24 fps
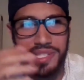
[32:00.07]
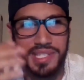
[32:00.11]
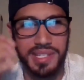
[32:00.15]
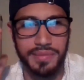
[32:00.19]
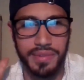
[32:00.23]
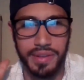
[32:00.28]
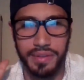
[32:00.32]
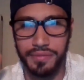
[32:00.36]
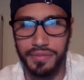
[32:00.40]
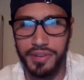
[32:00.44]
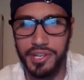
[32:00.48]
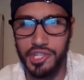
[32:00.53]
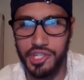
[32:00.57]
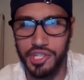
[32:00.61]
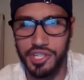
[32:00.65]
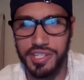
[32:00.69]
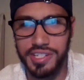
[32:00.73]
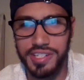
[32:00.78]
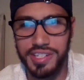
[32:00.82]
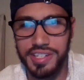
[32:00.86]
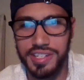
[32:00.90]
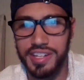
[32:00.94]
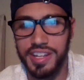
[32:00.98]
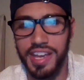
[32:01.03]
have a
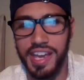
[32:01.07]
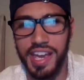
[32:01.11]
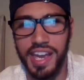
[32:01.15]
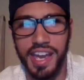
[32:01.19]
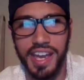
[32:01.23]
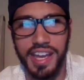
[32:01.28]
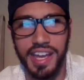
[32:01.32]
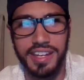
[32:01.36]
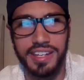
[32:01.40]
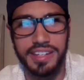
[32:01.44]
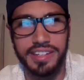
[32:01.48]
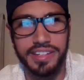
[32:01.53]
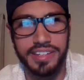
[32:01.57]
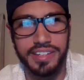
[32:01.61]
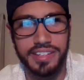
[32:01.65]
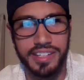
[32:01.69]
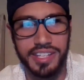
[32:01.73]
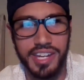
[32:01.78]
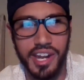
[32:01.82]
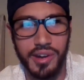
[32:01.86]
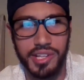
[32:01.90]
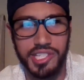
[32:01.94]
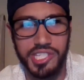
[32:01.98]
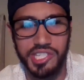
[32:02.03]
specific vision,
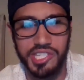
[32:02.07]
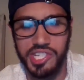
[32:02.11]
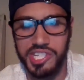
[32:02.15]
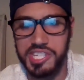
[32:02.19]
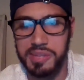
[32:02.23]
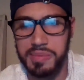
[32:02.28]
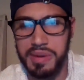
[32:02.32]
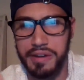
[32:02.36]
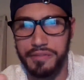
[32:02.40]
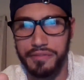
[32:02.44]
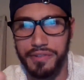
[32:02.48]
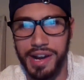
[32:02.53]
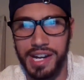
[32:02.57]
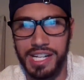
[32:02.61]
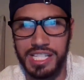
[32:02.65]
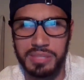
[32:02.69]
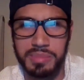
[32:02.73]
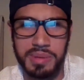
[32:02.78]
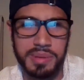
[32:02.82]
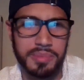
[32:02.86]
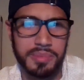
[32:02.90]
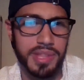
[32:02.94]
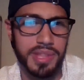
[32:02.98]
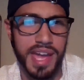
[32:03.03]
and you know, it's just
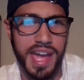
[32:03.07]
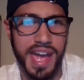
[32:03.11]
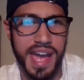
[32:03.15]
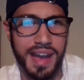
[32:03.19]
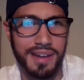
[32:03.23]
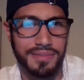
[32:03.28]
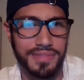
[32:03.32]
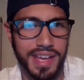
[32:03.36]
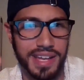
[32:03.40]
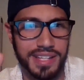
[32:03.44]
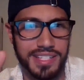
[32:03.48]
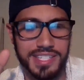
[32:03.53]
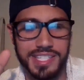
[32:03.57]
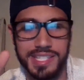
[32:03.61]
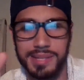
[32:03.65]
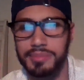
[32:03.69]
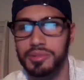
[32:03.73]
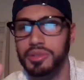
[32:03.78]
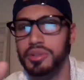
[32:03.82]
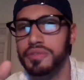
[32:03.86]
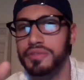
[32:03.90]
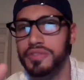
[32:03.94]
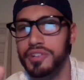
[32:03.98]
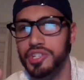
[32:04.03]
about finding the people that have
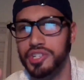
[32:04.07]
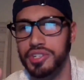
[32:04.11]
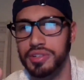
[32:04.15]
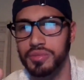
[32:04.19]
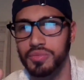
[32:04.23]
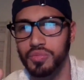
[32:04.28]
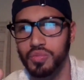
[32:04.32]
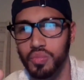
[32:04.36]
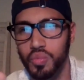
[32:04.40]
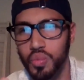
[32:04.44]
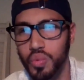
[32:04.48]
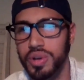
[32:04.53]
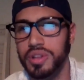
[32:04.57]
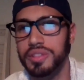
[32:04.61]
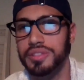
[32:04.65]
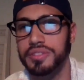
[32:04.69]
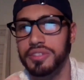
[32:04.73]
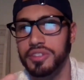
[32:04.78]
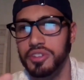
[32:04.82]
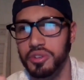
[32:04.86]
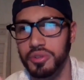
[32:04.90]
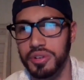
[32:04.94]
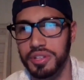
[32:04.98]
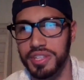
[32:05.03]
that similar vision
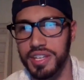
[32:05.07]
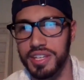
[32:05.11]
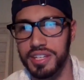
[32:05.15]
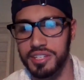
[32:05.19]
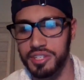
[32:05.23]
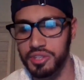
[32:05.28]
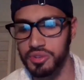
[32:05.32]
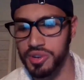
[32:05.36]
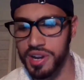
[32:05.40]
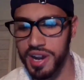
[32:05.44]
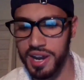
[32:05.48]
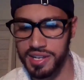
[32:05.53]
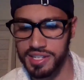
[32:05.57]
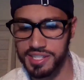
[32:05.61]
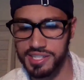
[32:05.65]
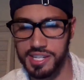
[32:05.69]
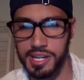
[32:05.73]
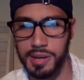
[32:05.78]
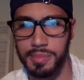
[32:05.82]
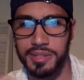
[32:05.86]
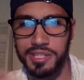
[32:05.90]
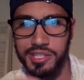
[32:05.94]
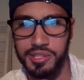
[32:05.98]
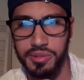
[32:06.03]
with you, and then you
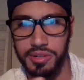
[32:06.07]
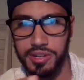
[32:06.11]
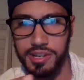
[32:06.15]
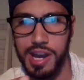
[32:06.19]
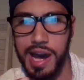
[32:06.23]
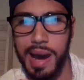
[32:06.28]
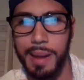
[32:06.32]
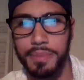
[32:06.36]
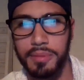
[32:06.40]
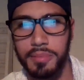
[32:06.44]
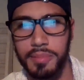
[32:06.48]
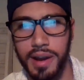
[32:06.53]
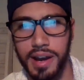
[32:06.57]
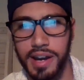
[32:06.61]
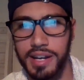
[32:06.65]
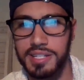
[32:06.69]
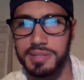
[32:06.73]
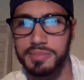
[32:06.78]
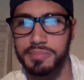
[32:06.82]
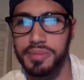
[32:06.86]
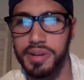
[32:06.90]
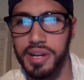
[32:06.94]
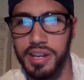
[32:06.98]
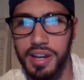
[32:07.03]
guys come into a
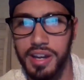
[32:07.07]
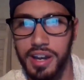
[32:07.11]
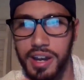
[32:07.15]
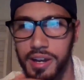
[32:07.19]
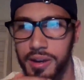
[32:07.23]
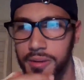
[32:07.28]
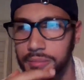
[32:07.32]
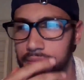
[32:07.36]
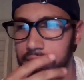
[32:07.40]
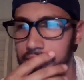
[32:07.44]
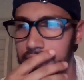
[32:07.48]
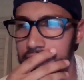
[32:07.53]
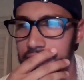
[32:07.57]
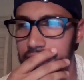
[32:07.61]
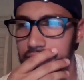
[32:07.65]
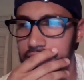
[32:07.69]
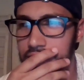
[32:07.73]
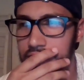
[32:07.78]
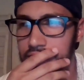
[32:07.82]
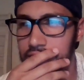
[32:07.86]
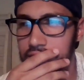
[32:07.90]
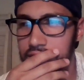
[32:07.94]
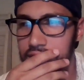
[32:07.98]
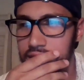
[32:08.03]
compromise. But um,
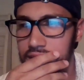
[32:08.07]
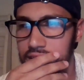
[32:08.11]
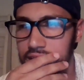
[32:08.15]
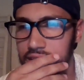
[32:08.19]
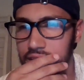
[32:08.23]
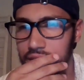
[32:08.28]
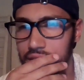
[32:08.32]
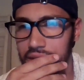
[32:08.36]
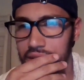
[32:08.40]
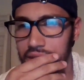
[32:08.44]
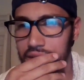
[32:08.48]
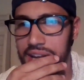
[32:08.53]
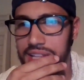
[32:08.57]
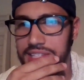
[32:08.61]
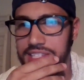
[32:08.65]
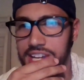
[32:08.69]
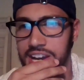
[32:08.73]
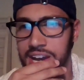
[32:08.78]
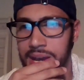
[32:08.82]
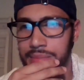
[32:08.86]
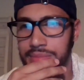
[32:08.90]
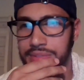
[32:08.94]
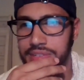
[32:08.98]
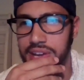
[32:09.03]

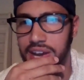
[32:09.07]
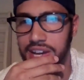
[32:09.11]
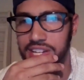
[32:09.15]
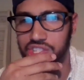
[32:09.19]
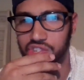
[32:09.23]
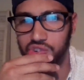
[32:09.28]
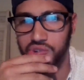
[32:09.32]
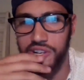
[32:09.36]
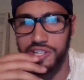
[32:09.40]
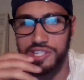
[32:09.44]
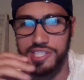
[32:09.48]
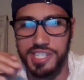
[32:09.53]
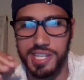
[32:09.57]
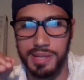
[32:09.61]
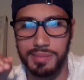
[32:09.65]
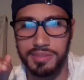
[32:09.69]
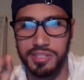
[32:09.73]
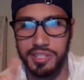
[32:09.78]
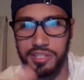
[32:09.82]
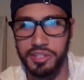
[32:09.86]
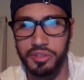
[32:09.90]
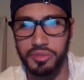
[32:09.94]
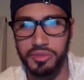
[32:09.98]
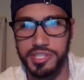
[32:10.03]
you know, a lot of times
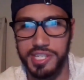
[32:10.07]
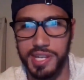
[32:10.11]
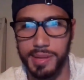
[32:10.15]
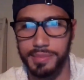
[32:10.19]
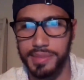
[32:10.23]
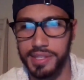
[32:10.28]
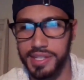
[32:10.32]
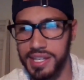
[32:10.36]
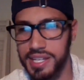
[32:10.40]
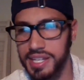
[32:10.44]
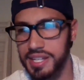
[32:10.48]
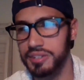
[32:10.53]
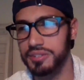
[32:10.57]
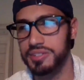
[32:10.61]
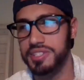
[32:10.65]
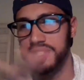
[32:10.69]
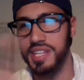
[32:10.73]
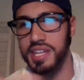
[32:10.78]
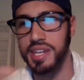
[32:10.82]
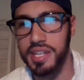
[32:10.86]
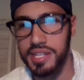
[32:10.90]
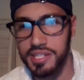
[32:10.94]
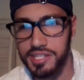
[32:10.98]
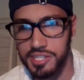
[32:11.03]
I trust him to do
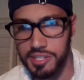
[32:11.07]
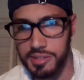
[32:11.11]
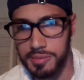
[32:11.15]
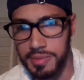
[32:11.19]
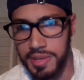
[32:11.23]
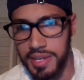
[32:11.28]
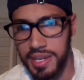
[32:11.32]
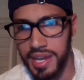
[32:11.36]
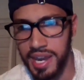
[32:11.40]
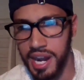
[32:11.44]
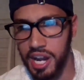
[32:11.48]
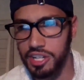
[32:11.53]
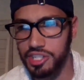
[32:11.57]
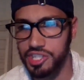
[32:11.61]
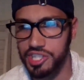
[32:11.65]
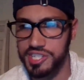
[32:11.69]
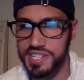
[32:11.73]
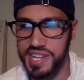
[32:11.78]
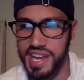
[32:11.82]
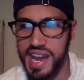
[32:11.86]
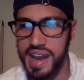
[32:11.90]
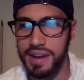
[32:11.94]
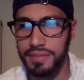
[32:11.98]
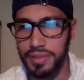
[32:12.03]
something, and he'll send it to
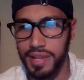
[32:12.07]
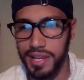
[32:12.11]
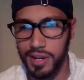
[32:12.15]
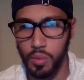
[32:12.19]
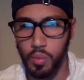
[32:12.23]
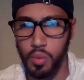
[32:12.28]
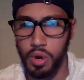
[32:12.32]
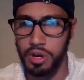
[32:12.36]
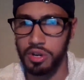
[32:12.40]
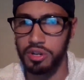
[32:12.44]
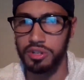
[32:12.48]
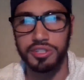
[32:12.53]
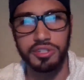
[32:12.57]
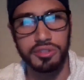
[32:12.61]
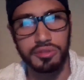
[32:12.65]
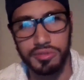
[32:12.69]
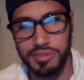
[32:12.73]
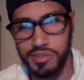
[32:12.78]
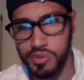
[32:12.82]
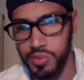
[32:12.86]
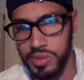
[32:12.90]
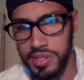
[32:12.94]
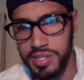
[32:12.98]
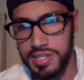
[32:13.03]
me, and I'll just have
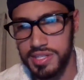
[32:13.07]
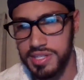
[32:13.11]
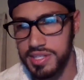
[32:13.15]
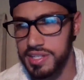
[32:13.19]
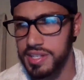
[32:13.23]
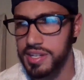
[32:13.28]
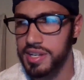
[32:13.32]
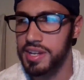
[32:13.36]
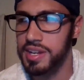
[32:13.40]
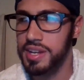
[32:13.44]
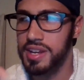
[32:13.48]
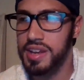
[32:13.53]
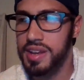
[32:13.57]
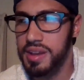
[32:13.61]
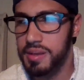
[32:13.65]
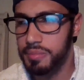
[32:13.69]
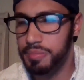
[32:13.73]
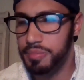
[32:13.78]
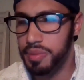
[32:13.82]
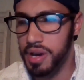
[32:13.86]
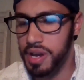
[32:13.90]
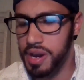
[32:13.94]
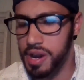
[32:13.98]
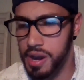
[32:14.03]
like one or two
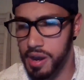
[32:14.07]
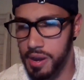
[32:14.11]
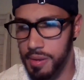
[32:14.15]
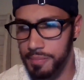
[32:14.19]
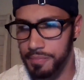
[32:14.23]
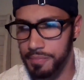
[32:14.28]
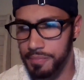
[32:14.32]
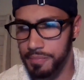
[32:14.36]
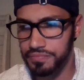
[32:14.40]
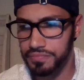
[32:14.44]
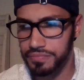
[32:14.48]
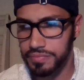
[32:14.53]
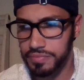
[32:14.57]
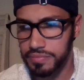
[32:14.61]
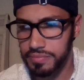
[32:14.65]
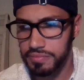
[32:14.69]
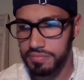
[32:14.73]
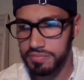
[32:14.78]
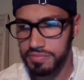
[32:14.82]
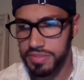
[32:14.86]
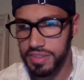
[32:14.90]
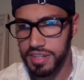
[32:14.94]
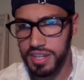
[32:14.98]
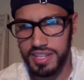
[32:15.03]
tweaks. But
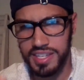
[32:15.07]
um,